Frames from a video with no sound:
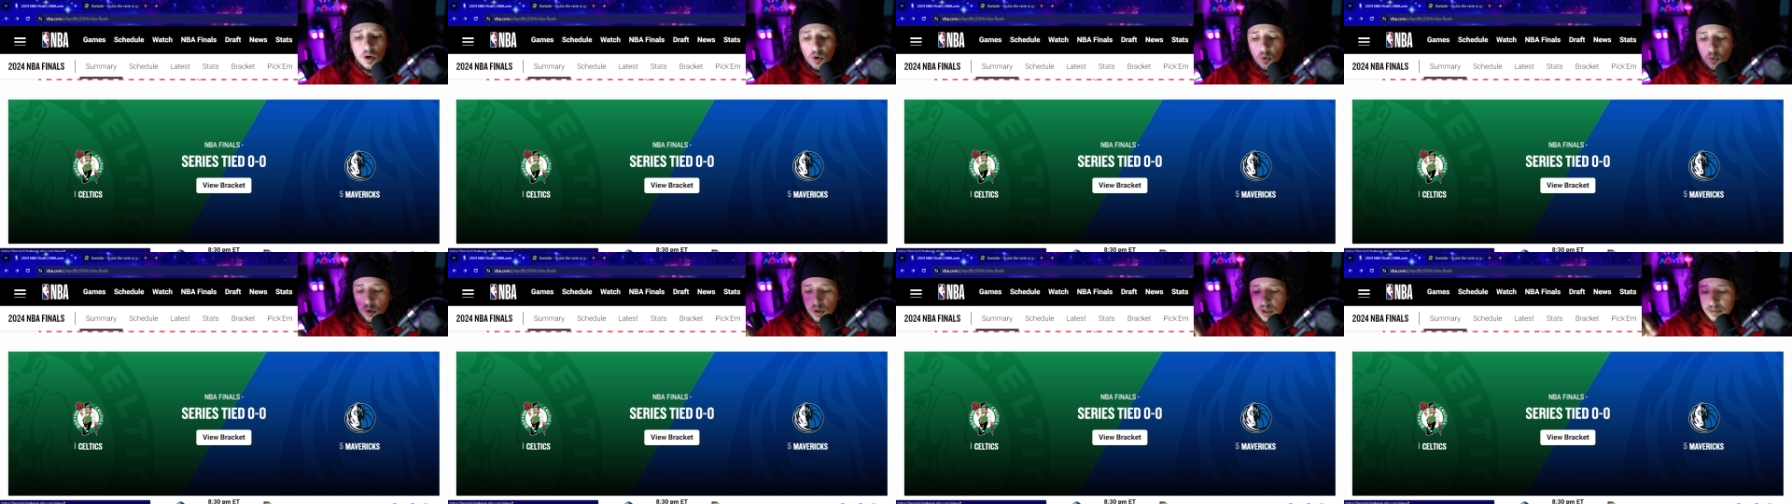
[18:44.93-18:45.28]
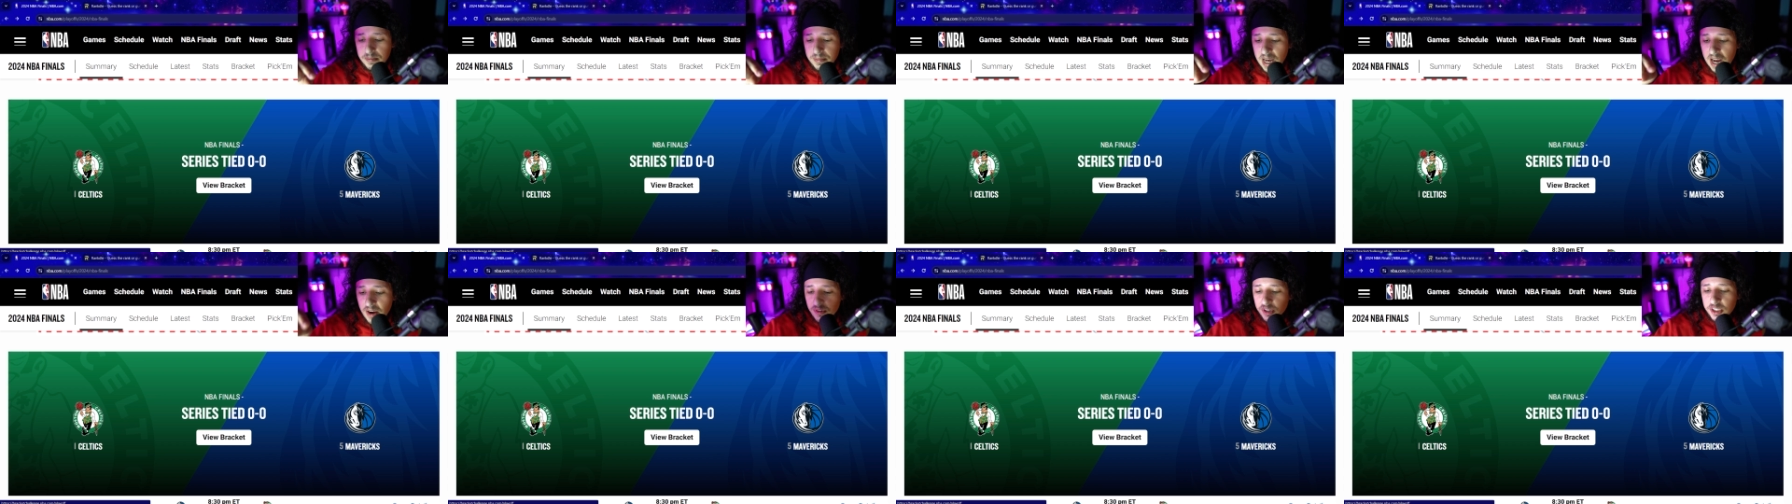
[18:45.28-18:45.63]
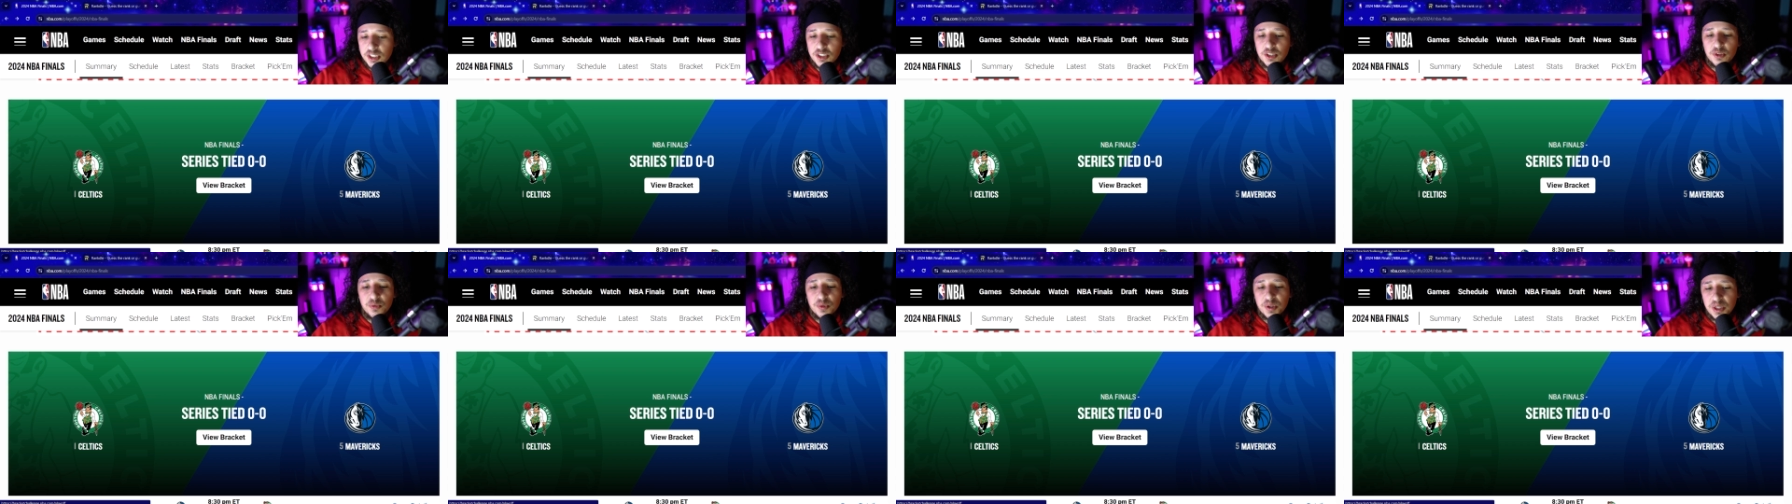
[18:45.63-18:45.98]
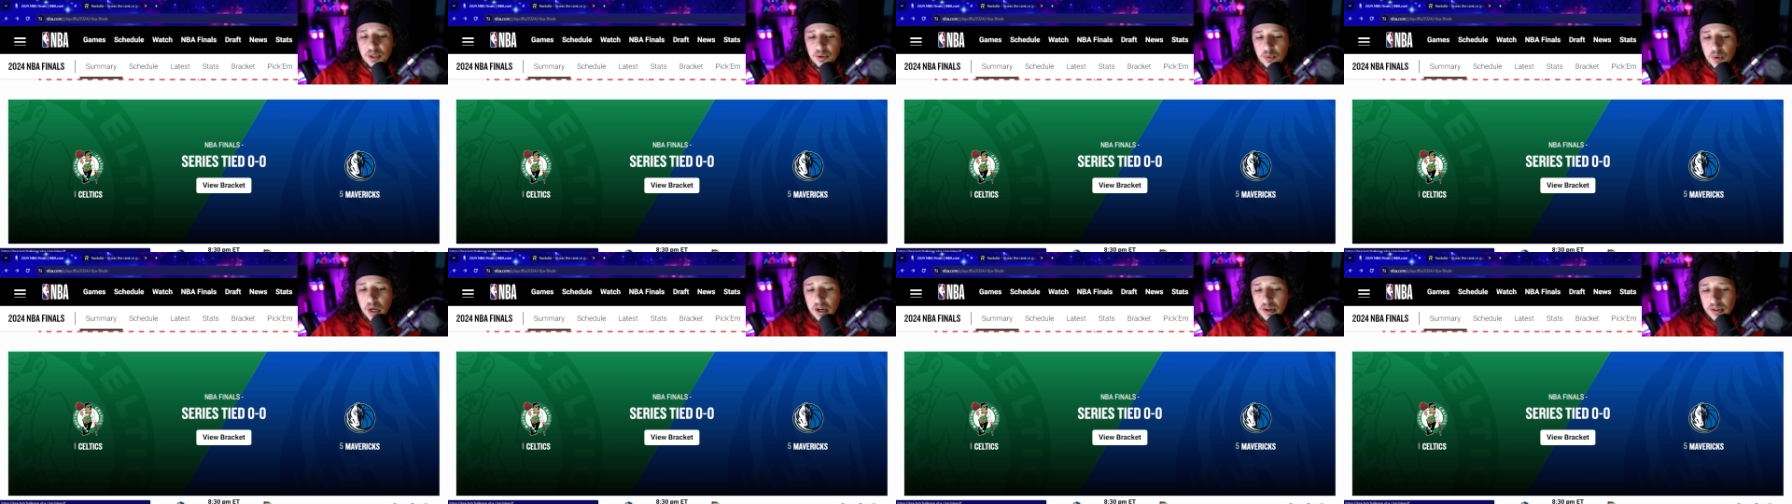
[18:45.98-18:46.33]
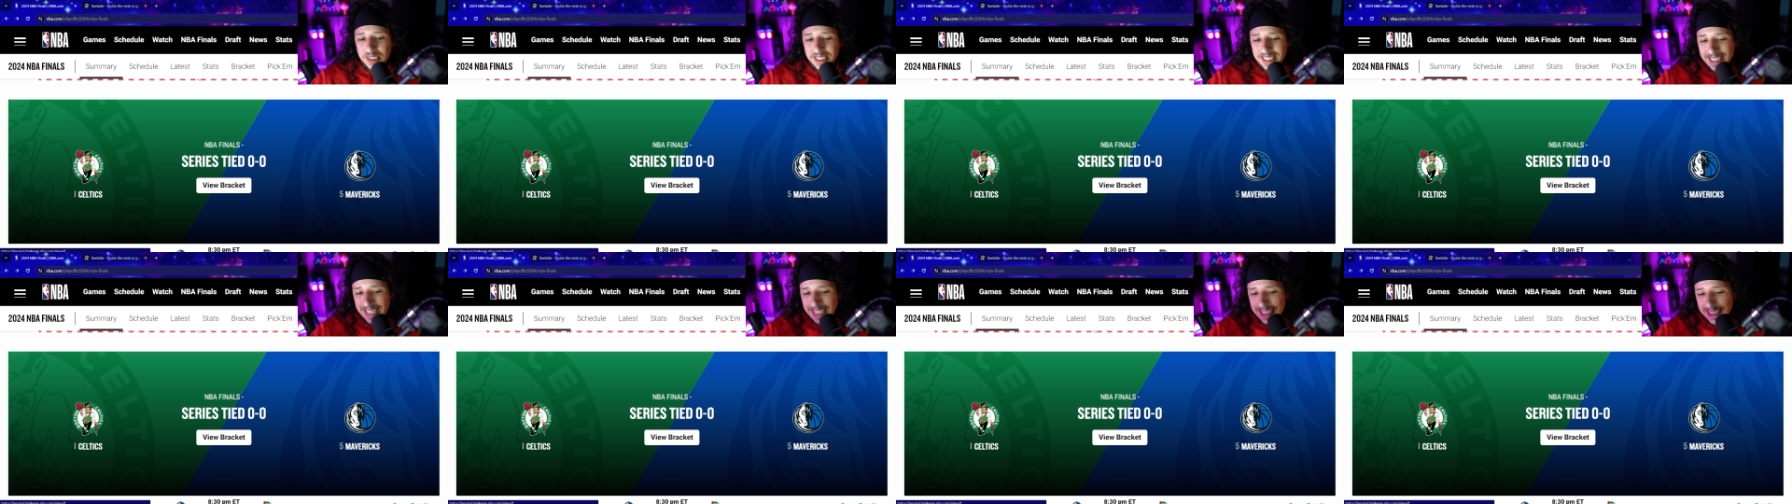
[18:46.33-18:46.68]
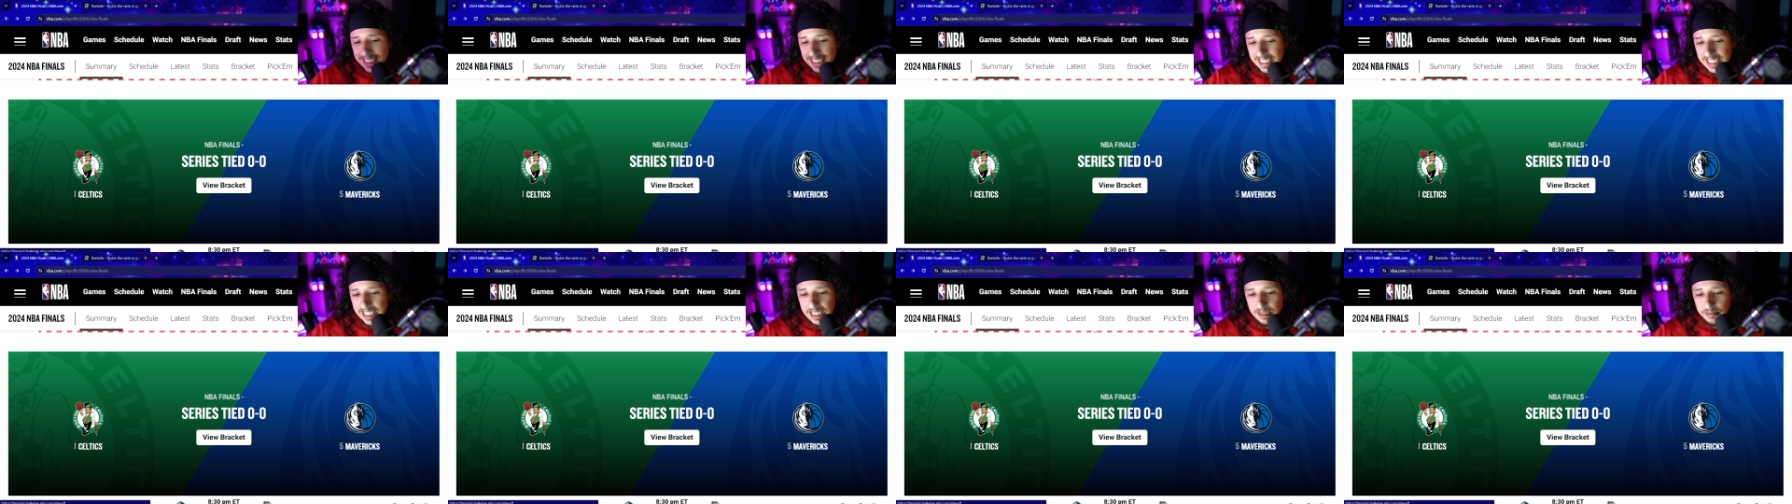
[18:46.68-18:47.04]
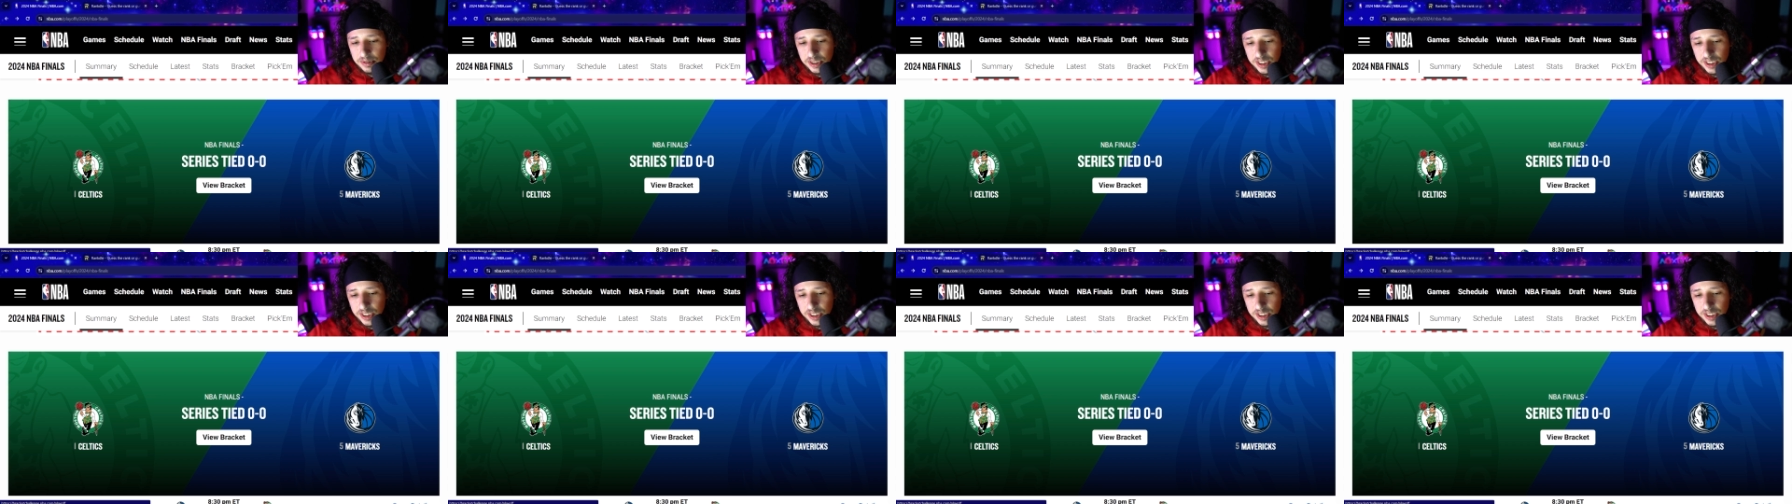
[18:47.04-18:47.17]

What Mavericks do really well is they scheme.